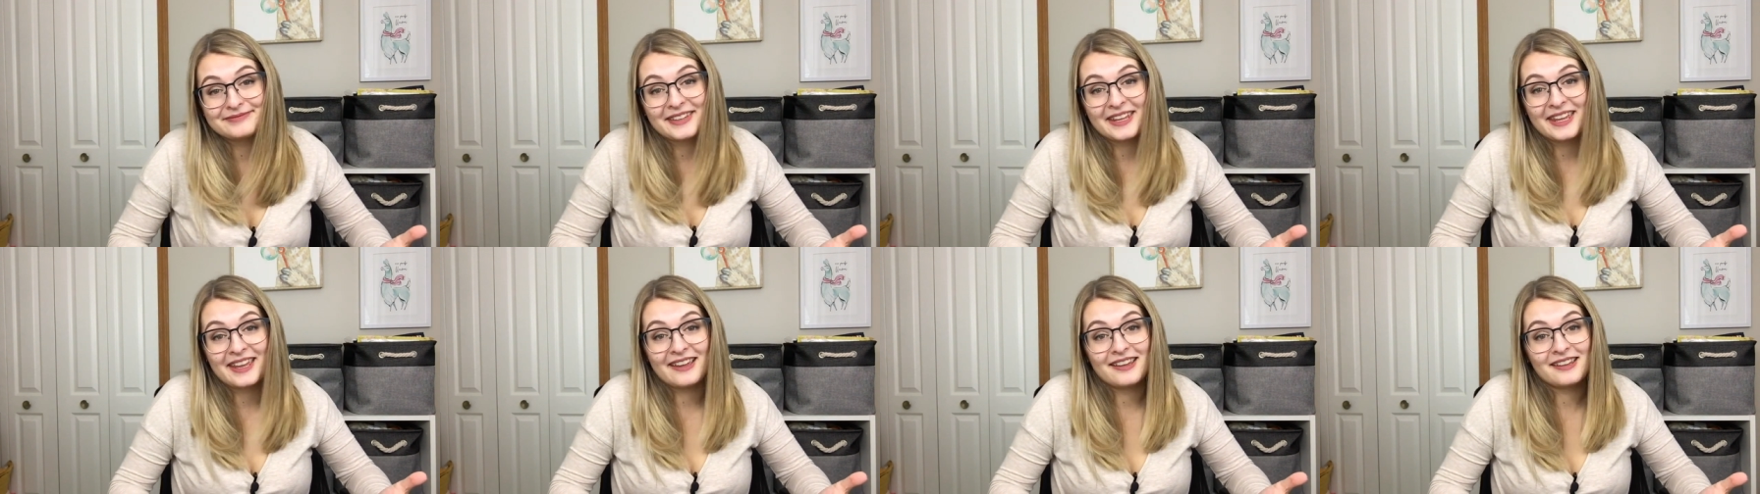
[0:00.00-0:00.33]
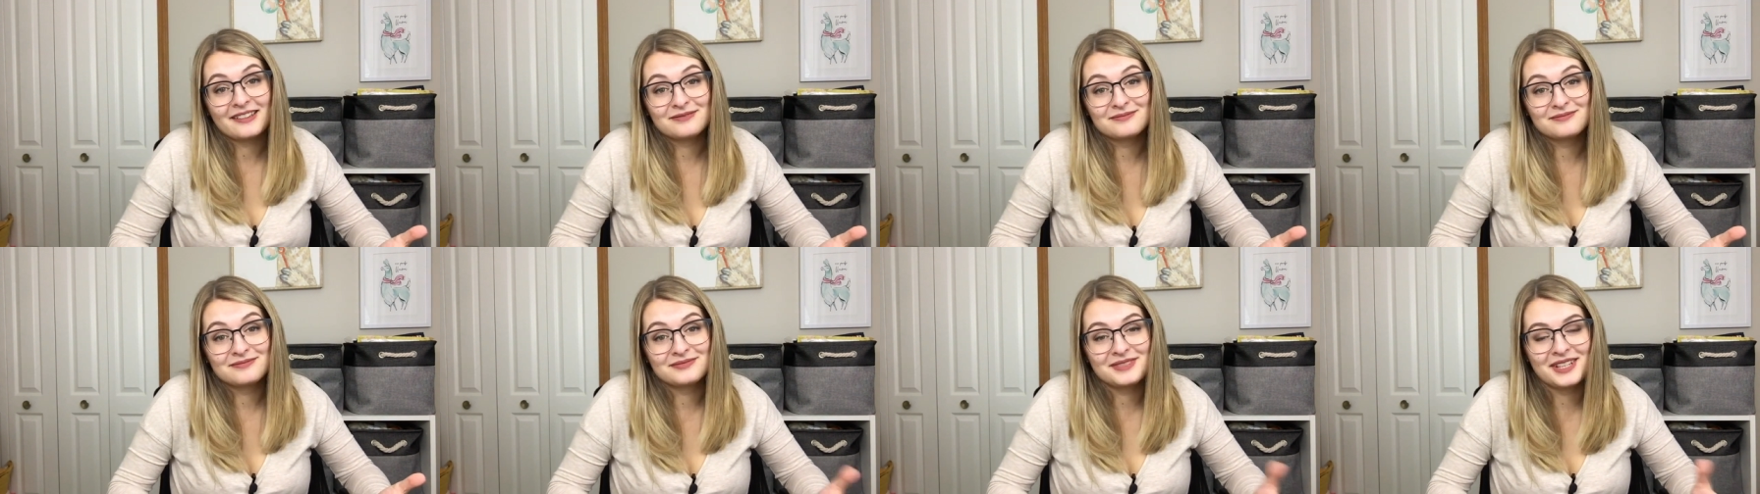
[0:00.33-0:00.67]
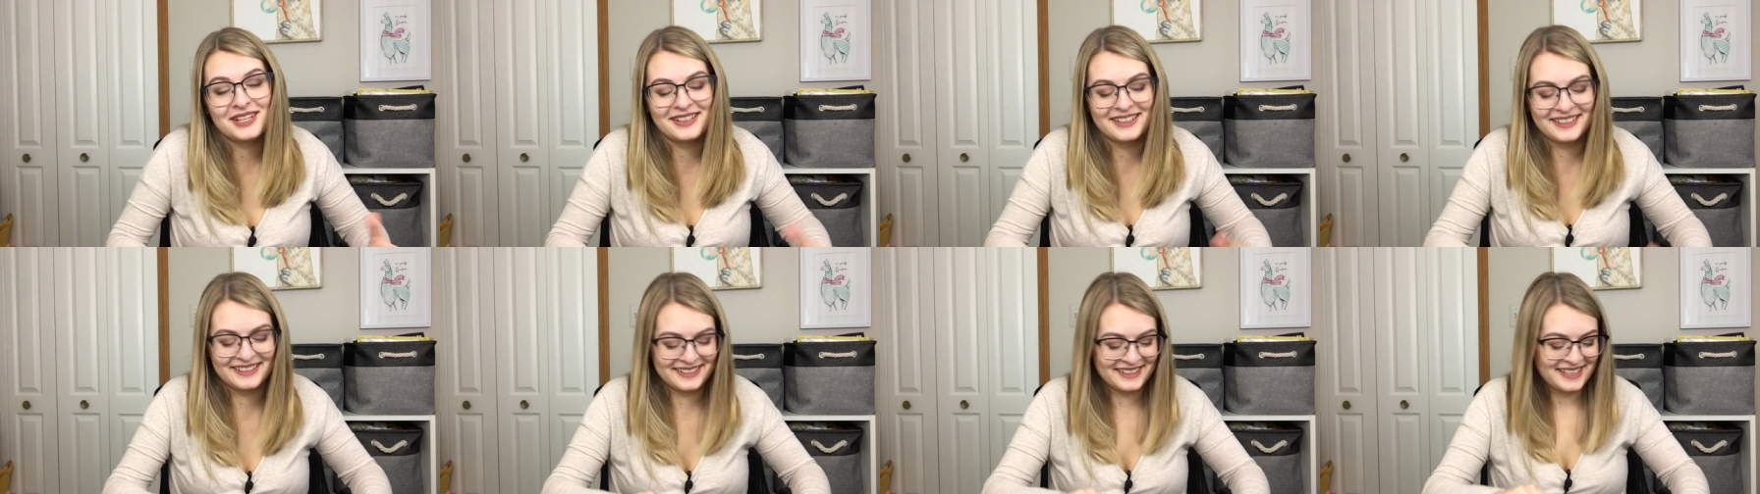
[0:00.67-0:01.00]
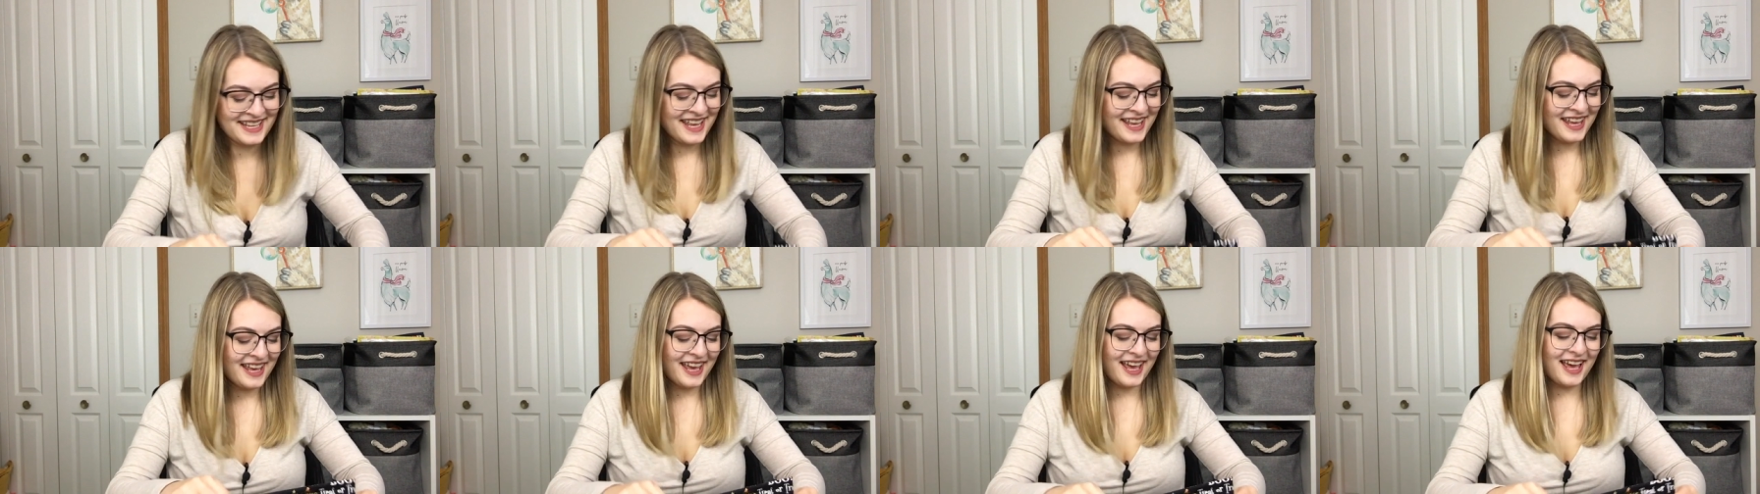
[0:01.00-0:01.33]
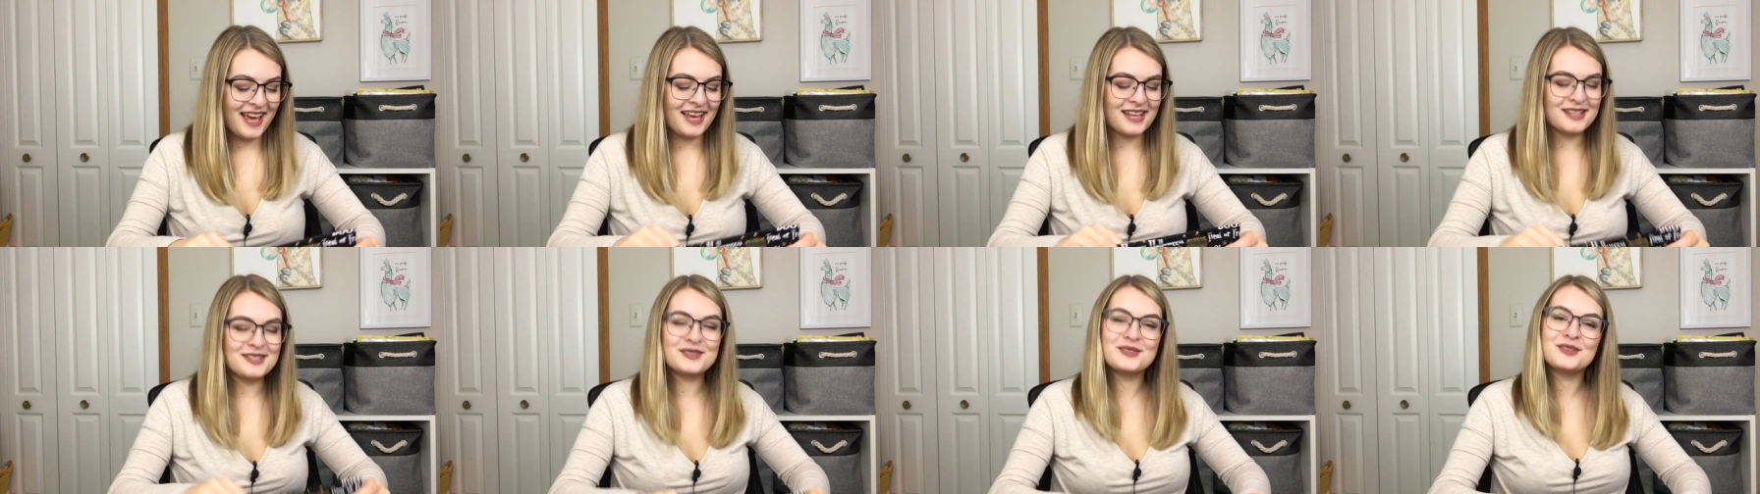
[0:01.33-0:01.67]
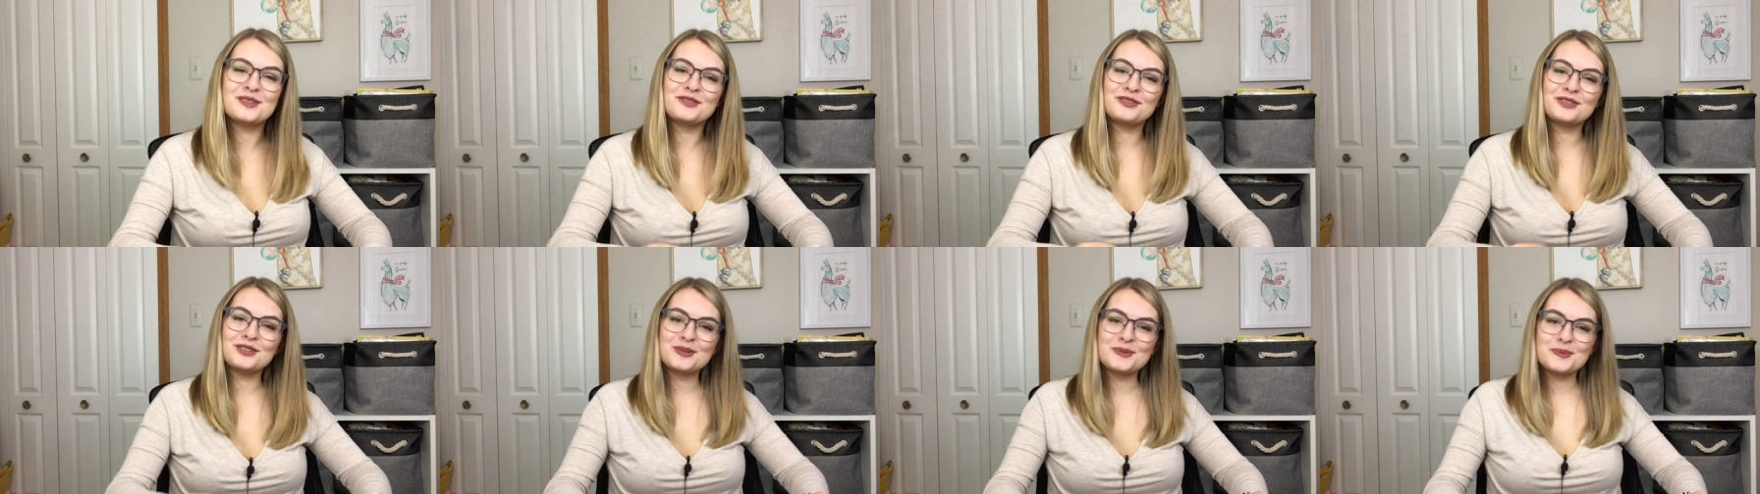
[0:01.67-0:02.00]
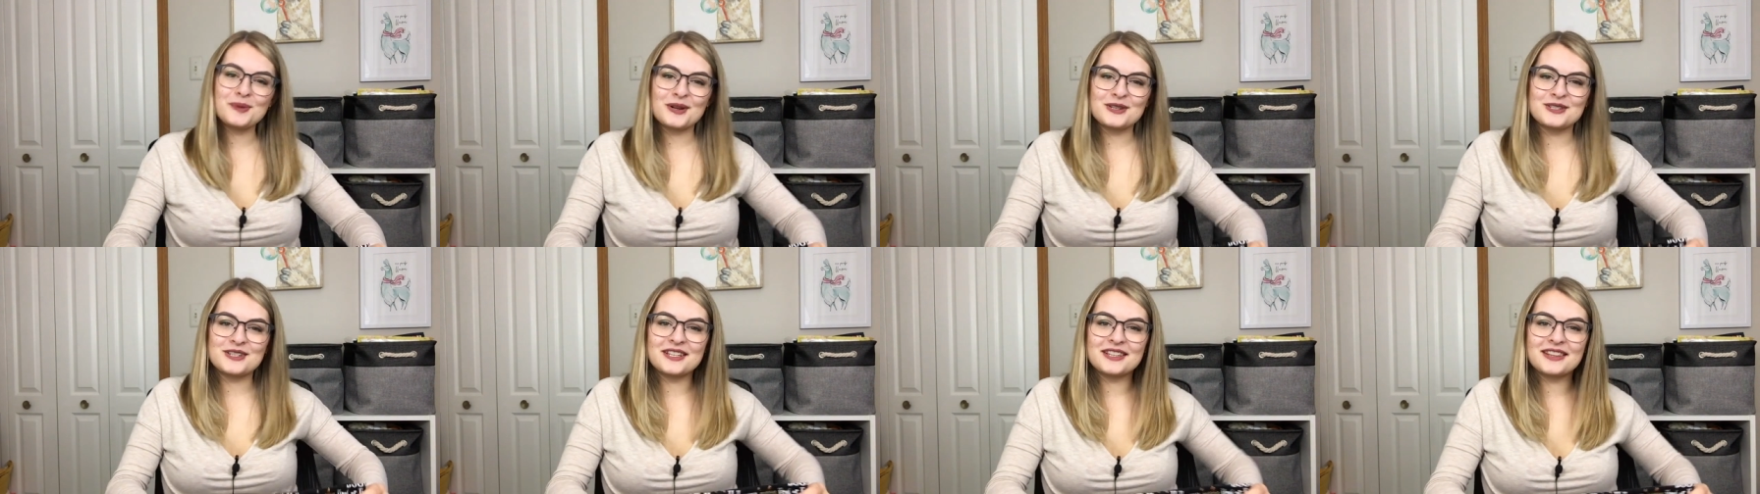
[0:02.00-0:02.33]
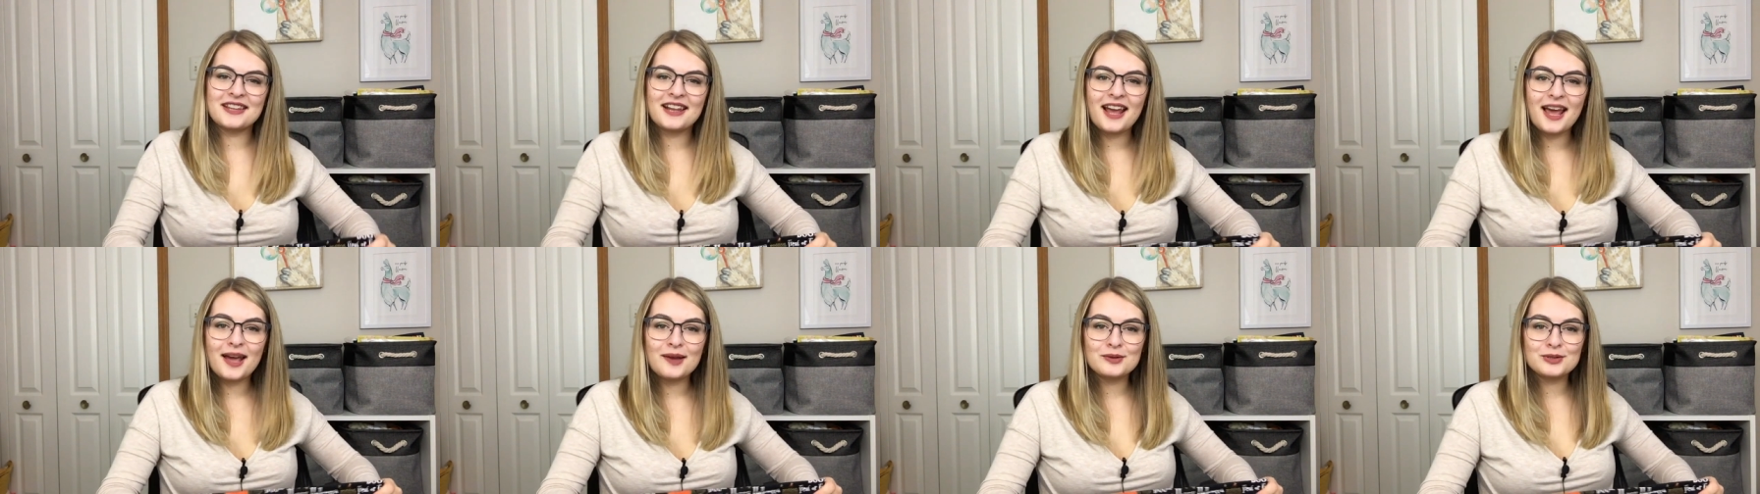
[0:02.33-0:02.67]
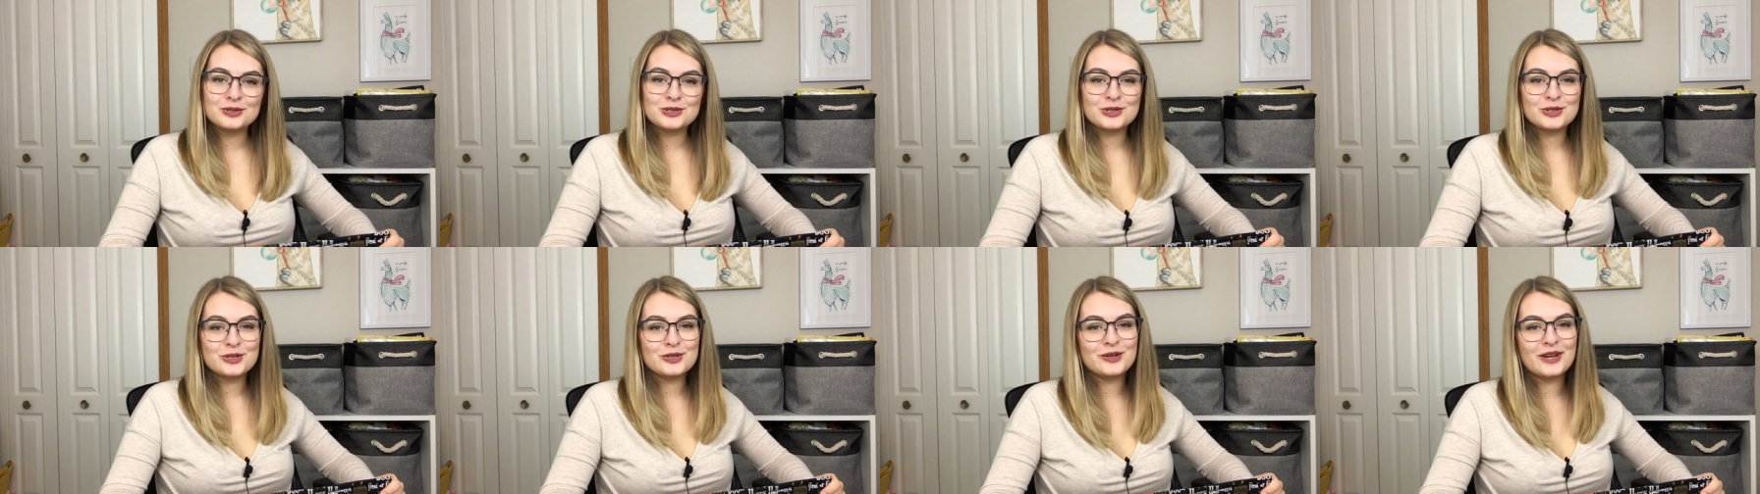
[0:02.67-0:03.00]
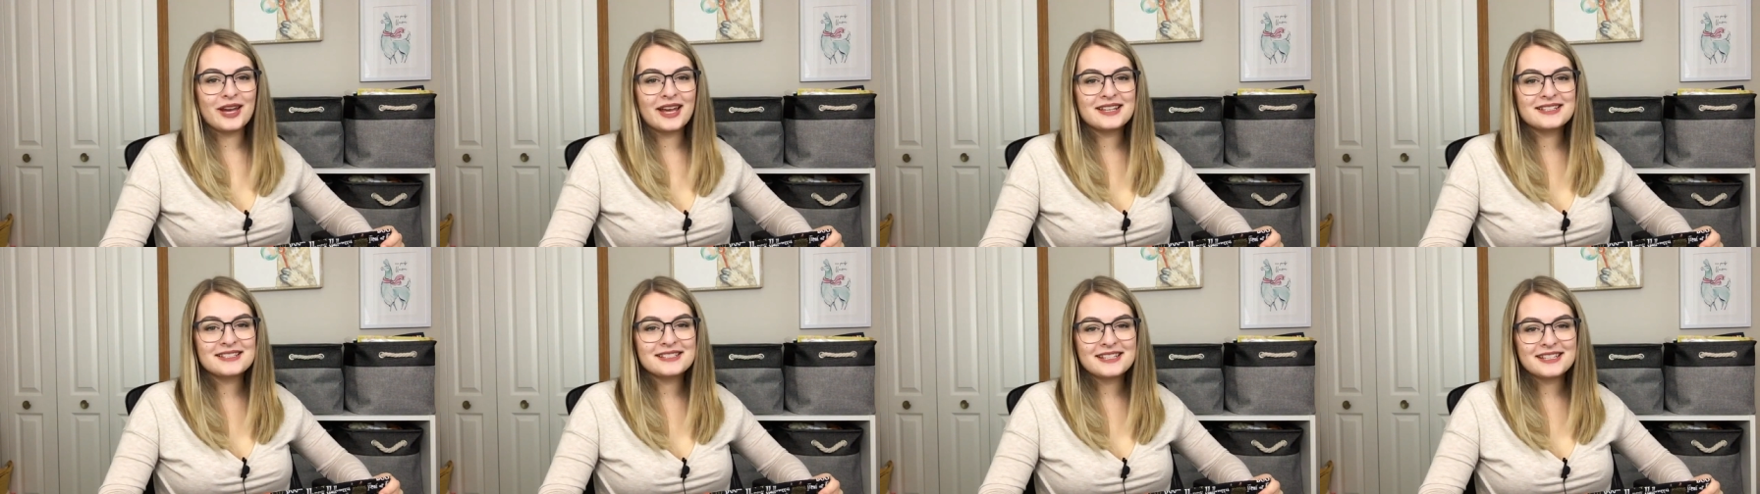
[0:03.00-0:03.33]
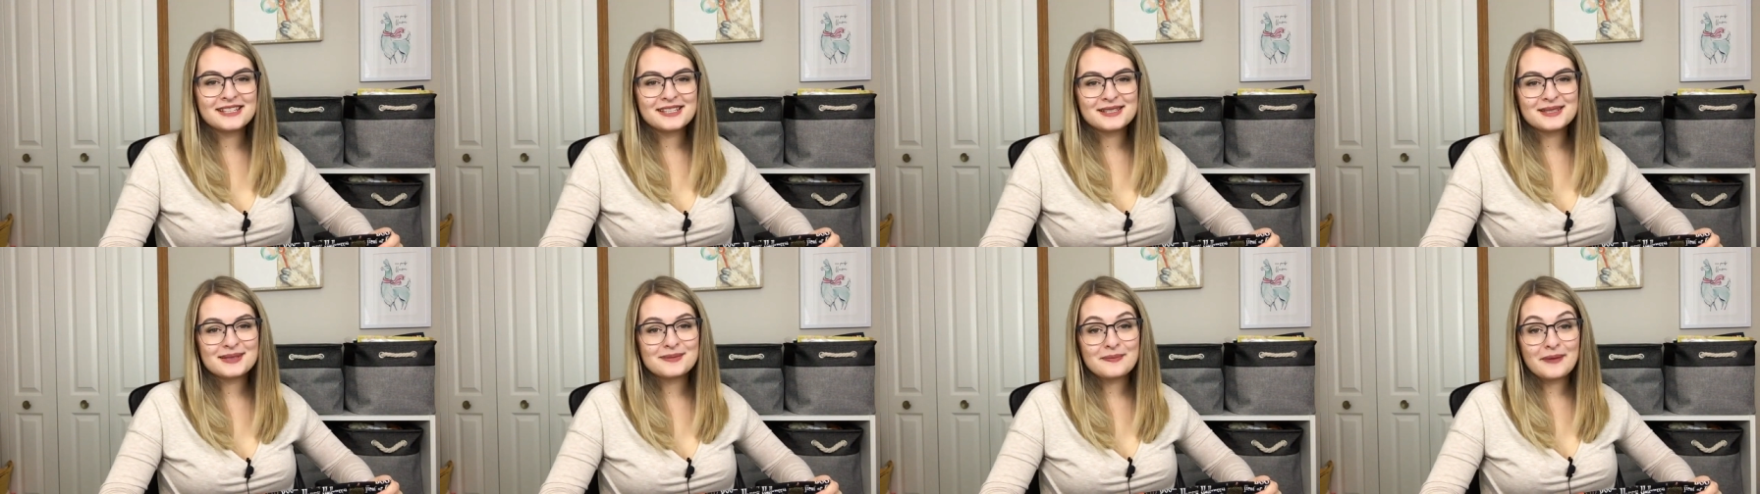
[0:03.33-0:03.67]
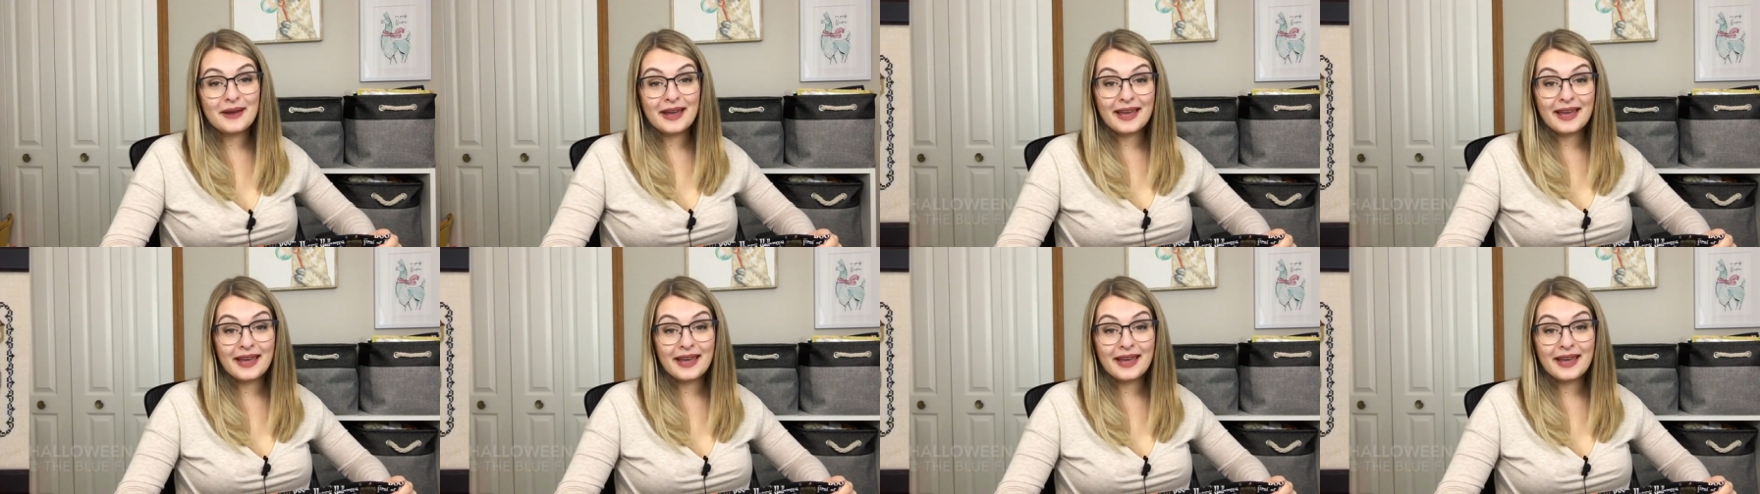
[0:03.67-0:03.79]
Yay. So the first project that I will show you guys is